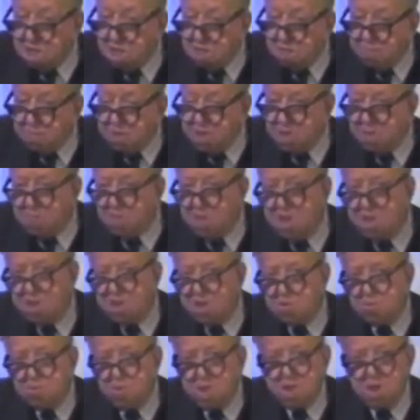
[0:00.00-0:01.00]
but I wanted
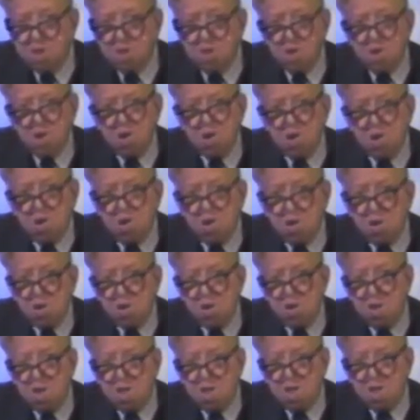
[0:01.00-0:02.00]
to win a girl.
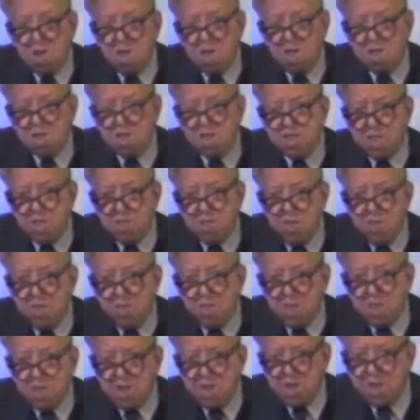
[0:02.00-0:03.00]
So I
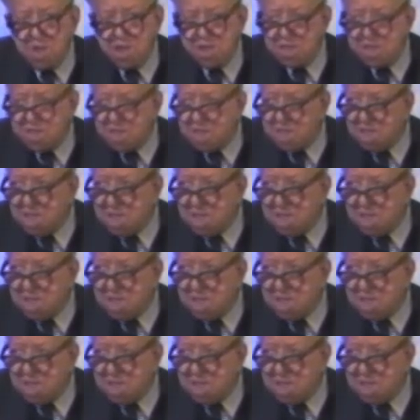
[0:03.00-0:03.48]
made it as,